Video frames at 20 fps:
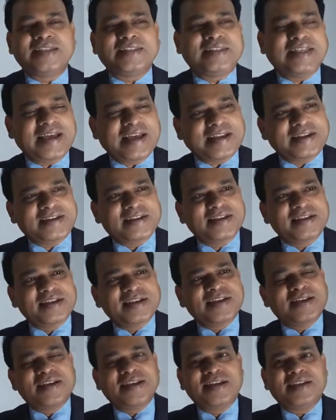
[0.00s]
that,
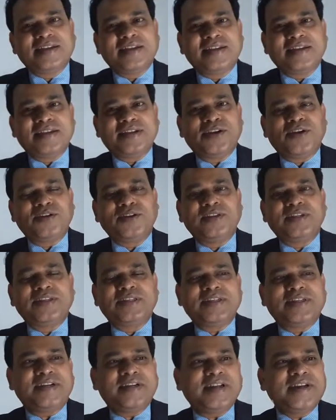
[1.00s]
you know,
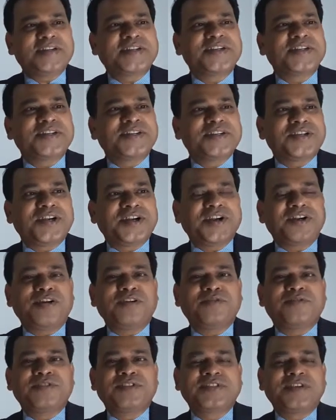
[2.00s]
this Director General
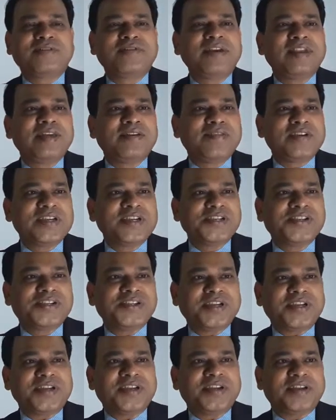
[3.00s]
of Civil
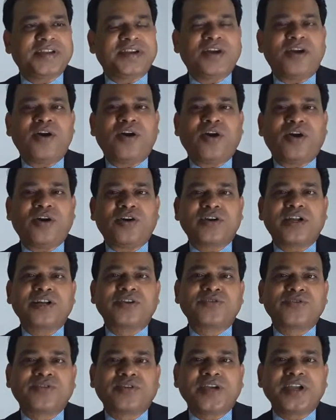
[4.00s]
Aviation
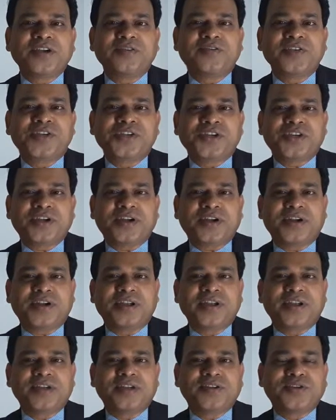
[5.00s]
ordered to Kingfisher
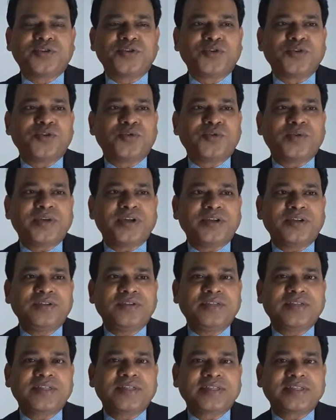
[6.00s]
to, you
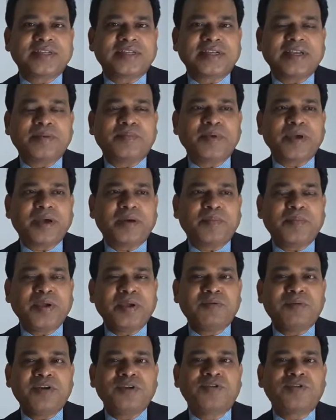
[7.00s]
know, this give a
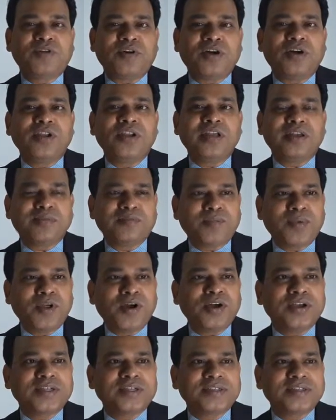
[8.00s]
payment to all
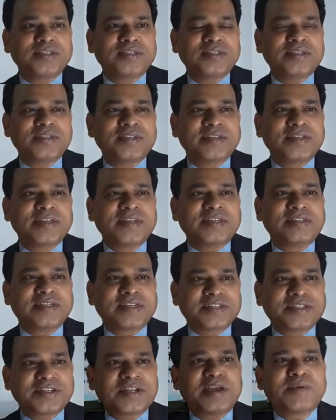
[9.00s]
employees,
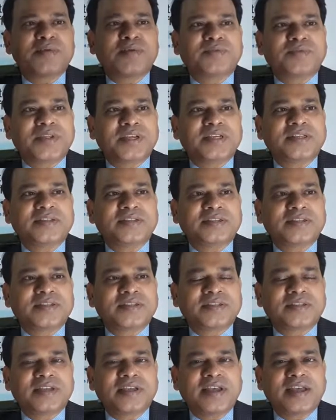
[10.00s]
such type of things.
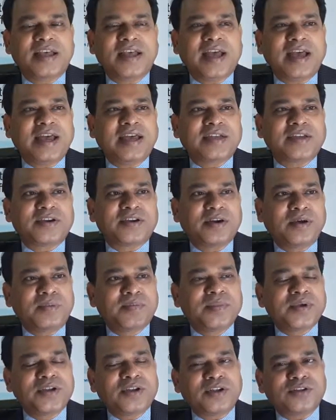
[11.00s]
And
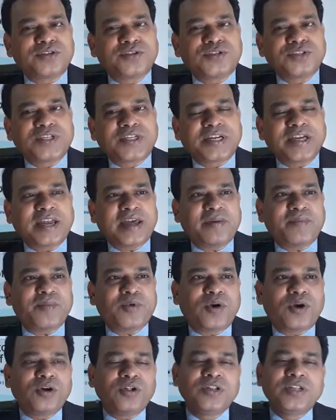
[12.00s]
government also
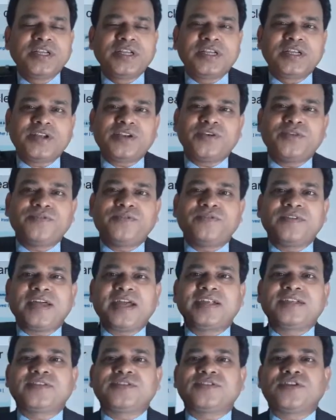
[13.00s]
scrapped all the, you know,
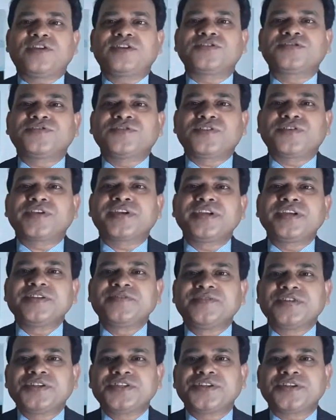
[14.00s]
flight slots for
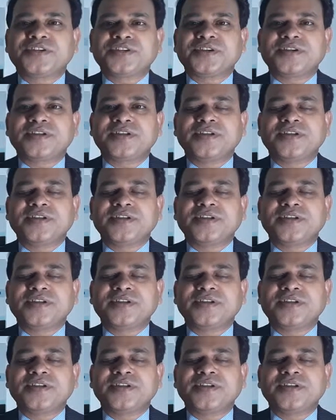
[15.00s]
Kingfisher.